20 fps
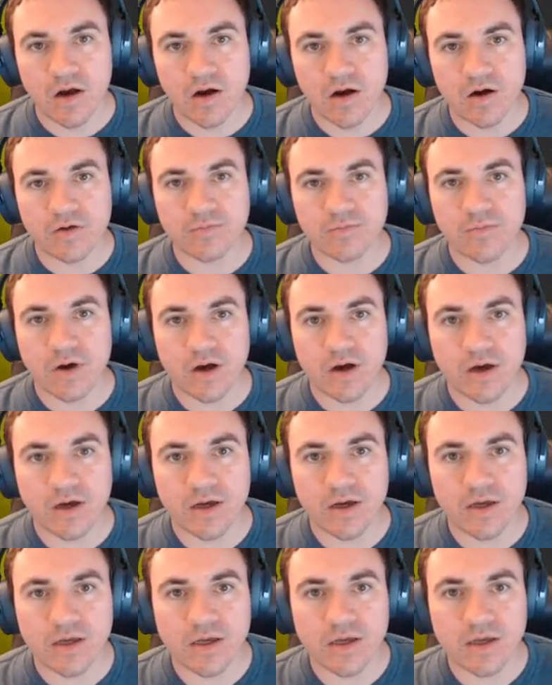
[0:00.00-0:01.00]
on
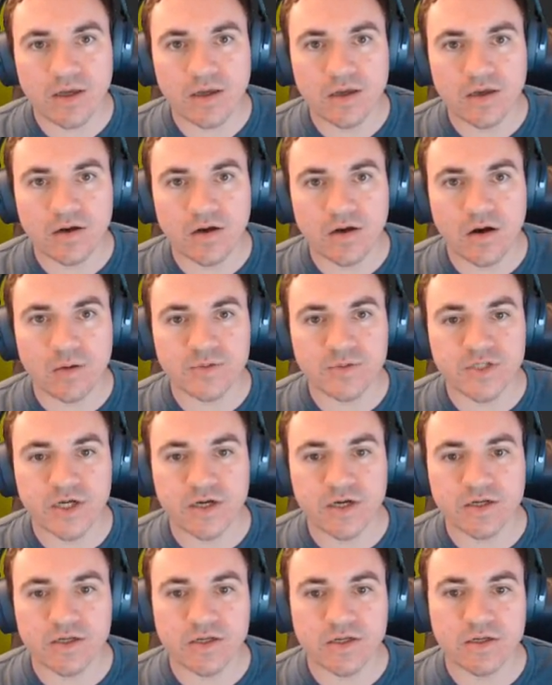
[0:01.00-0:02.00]
my
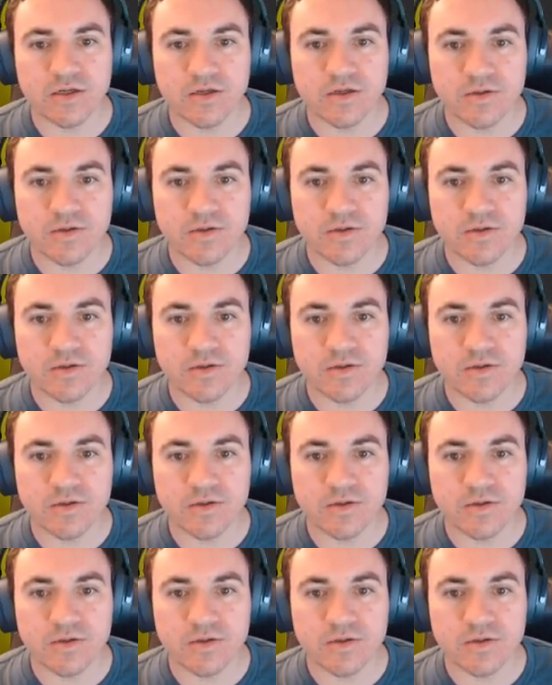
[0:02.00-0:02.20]
object.